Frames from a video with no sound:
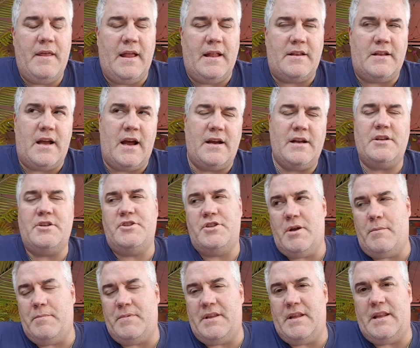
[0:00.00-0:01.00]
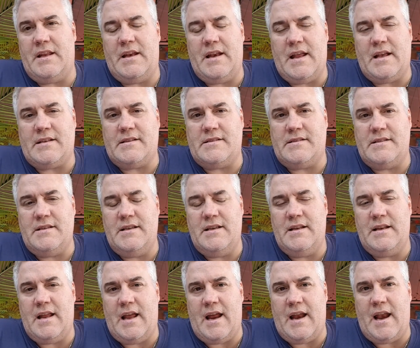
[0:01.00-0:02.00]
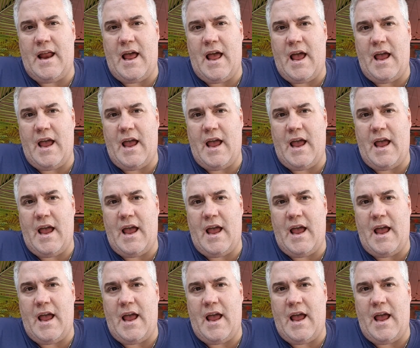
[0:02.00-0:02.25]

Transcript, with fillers: it kind of jumped to the next scene and